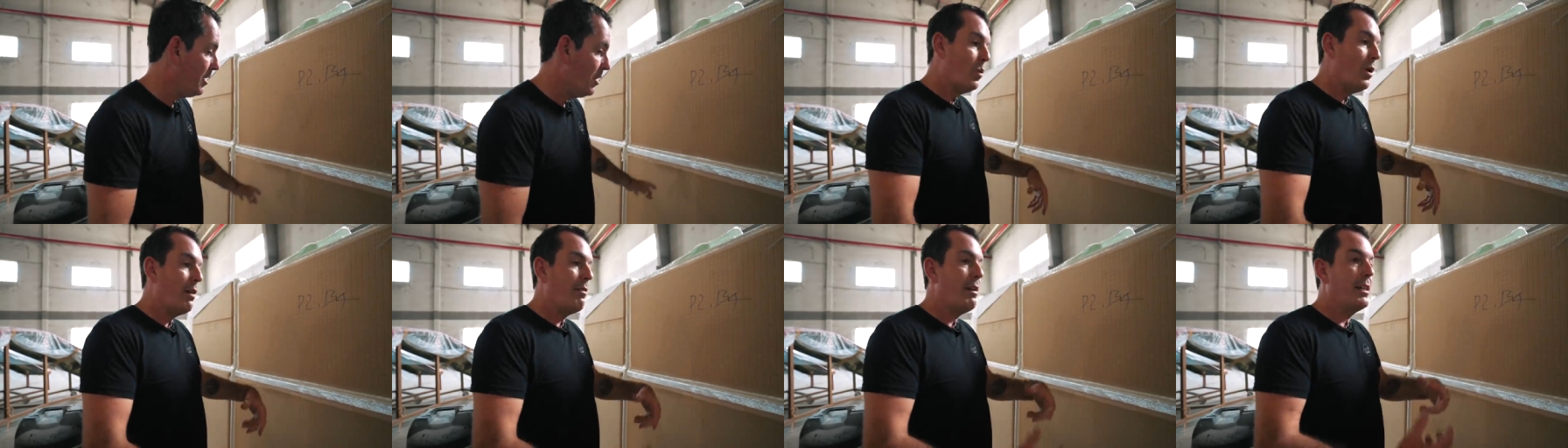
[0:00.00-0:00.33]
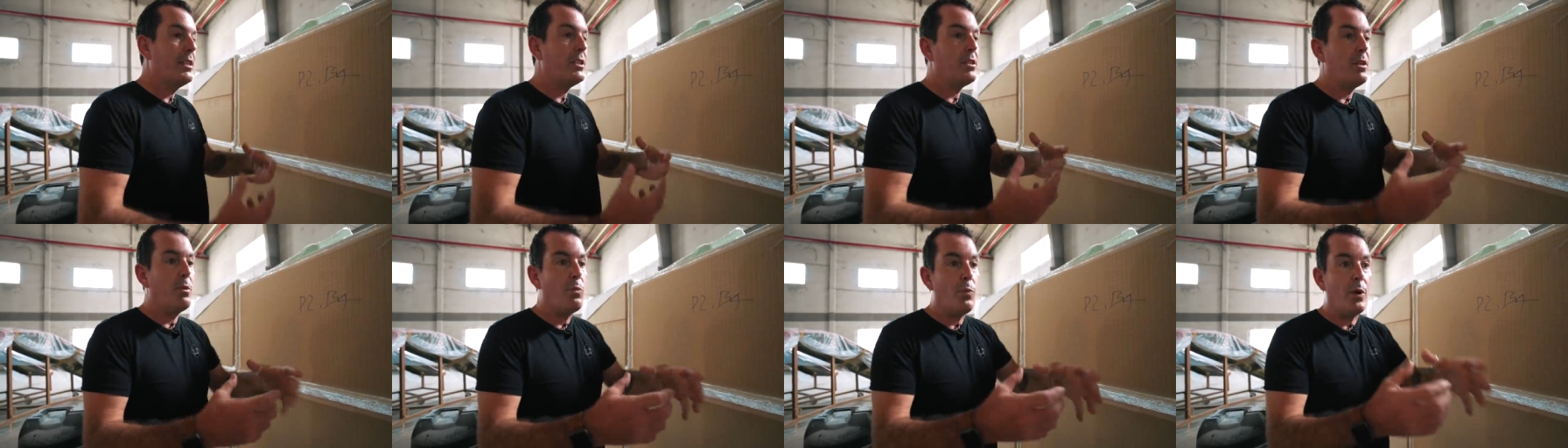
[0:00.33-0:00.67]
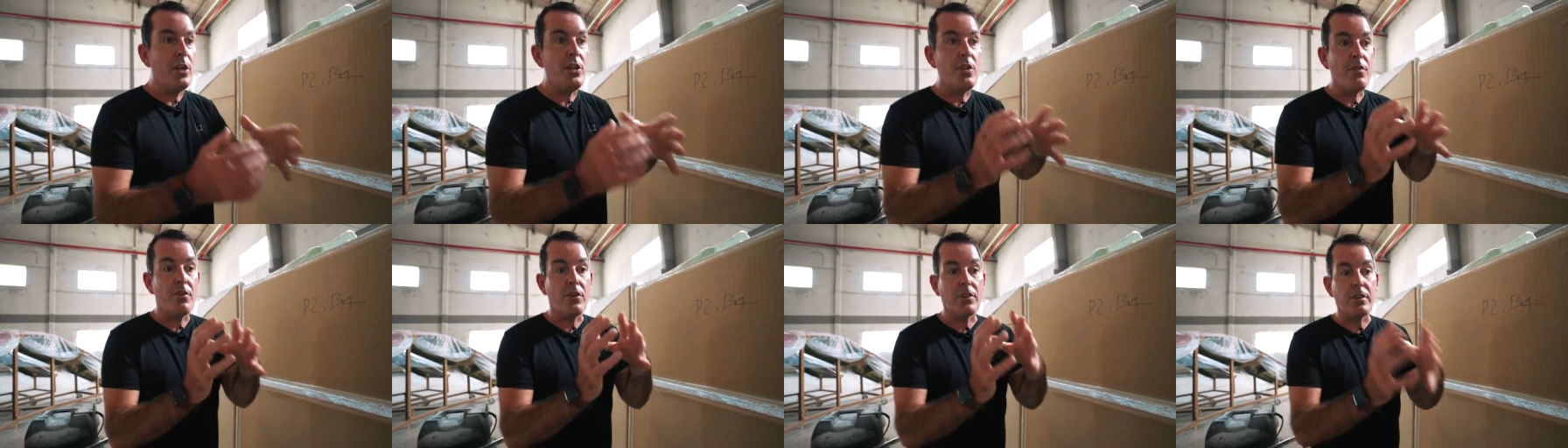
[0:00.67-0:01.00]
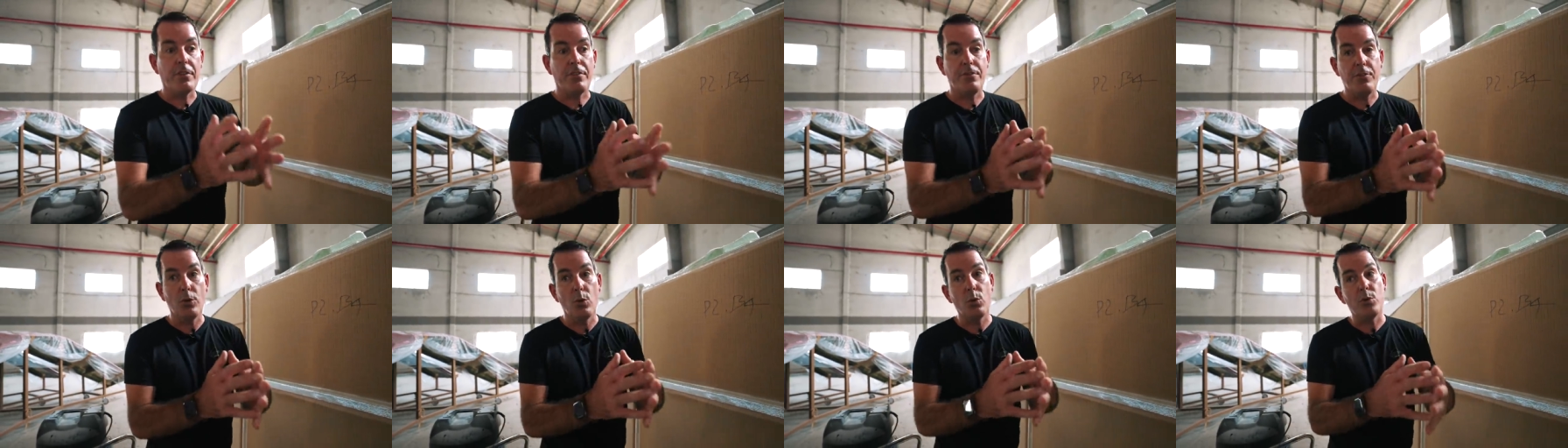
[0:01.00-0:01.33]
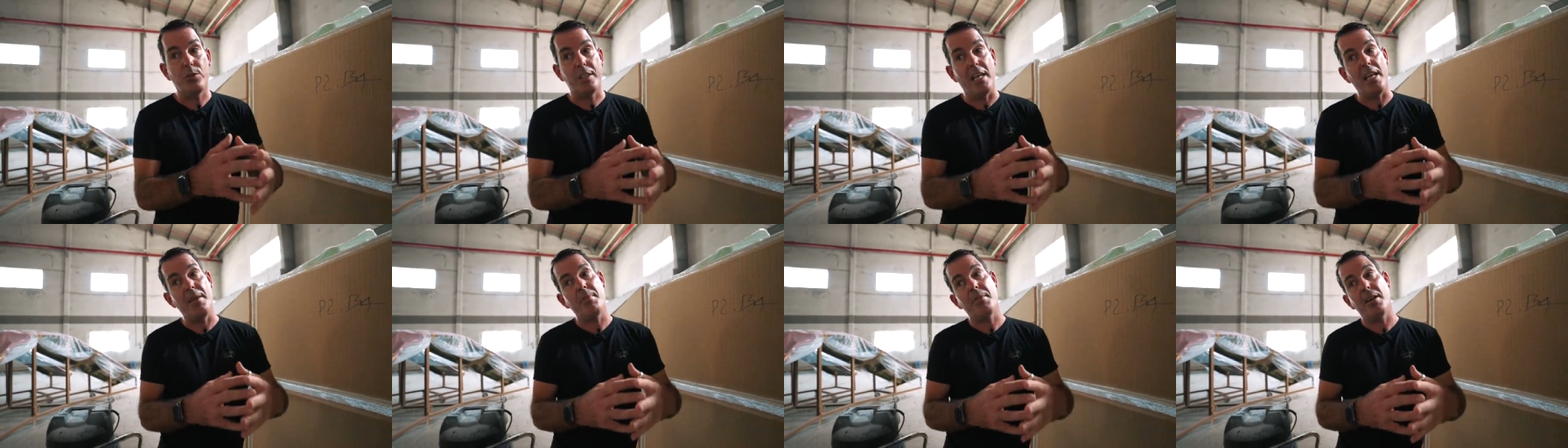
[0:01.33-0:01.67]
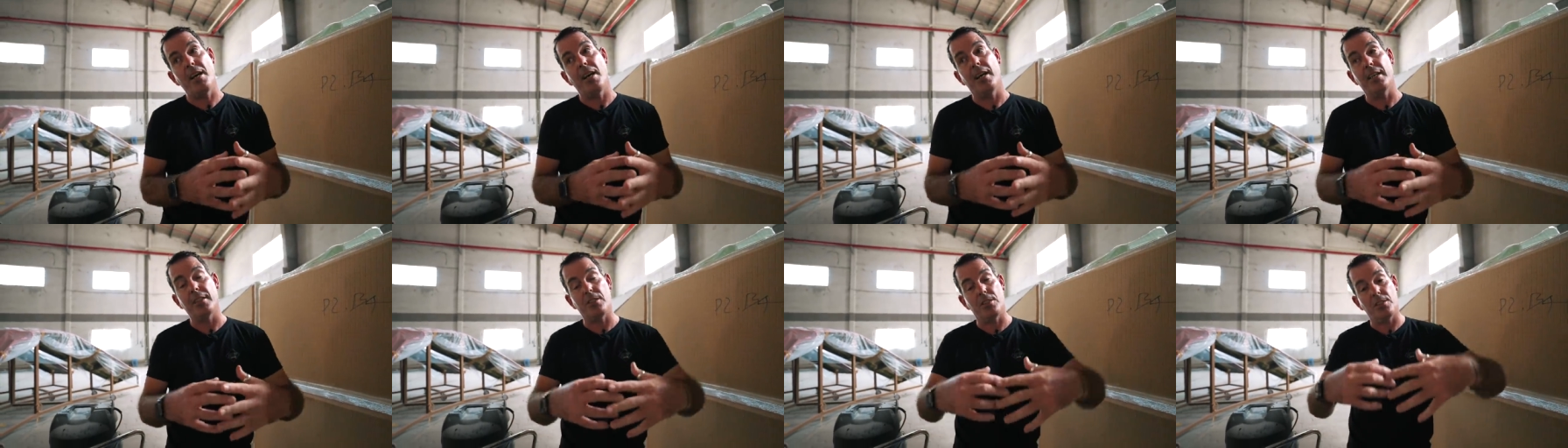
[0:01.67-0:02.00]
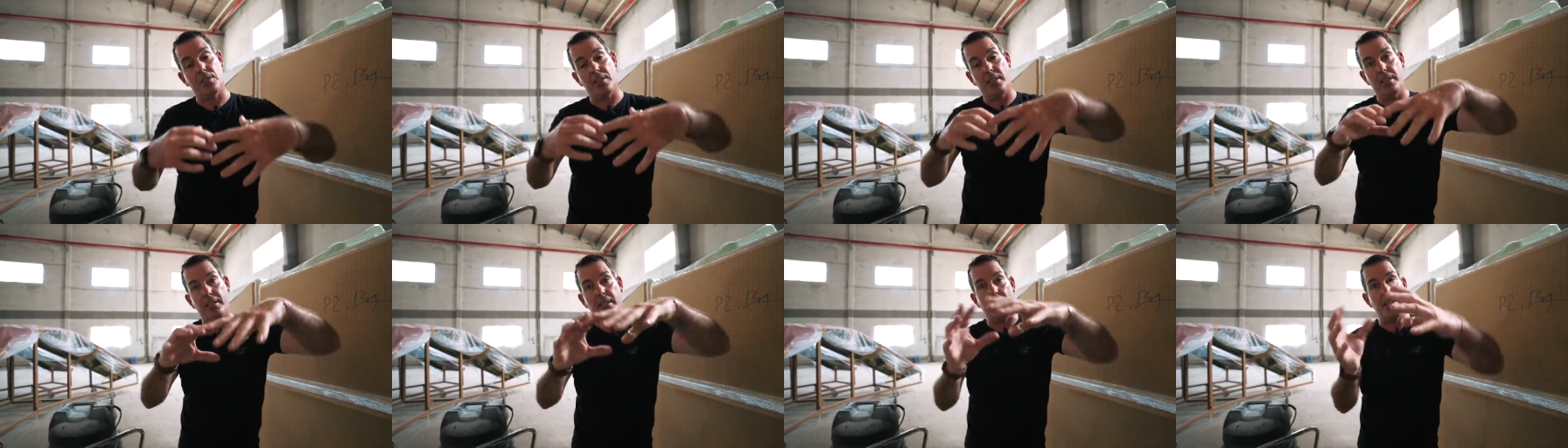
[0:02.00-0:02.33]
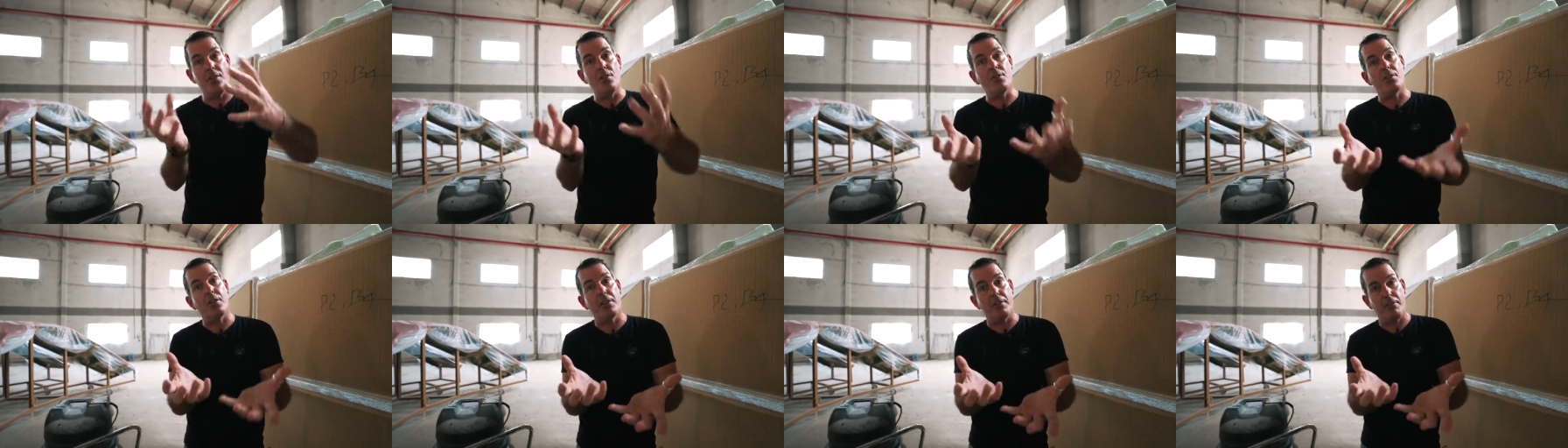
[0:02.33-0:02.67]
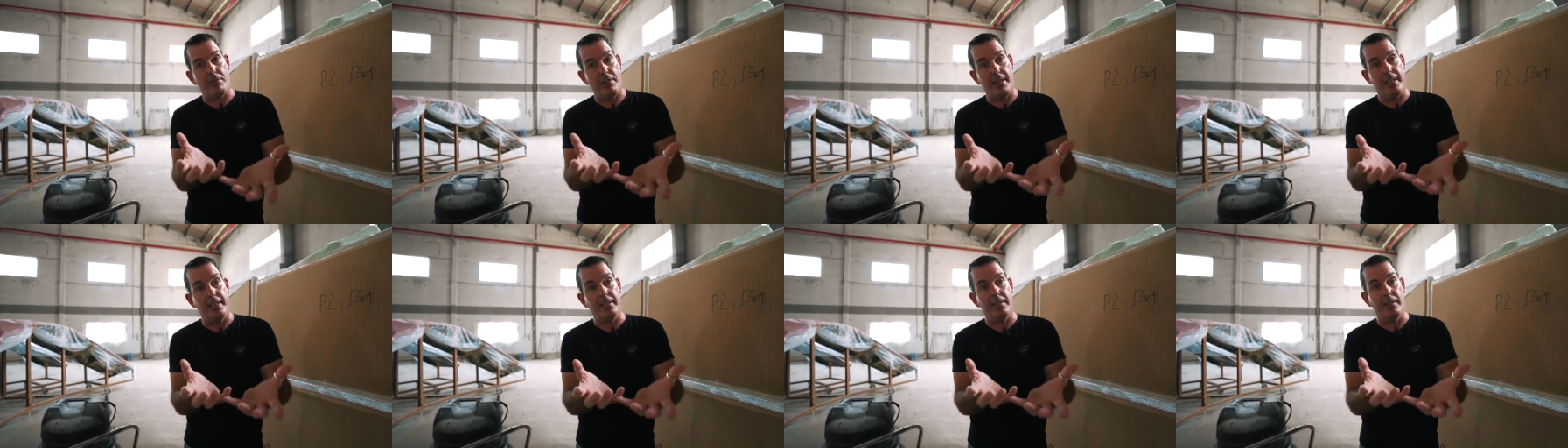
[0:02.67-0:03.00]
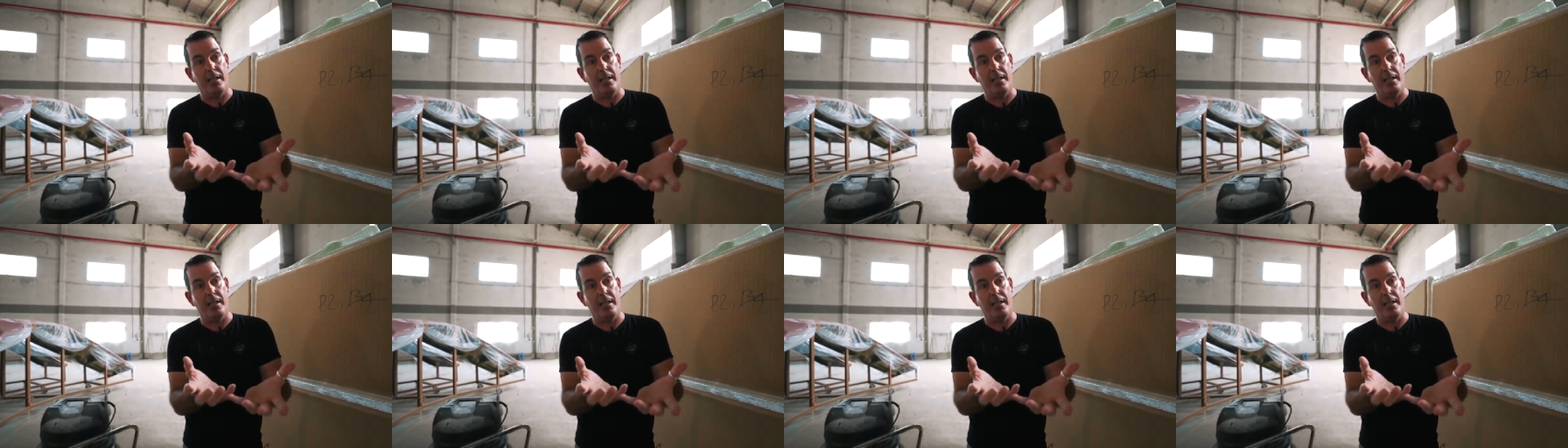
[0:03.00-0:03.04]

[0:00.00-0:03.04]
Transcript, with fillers: Whereas when you've got the full deep cuts, then you can create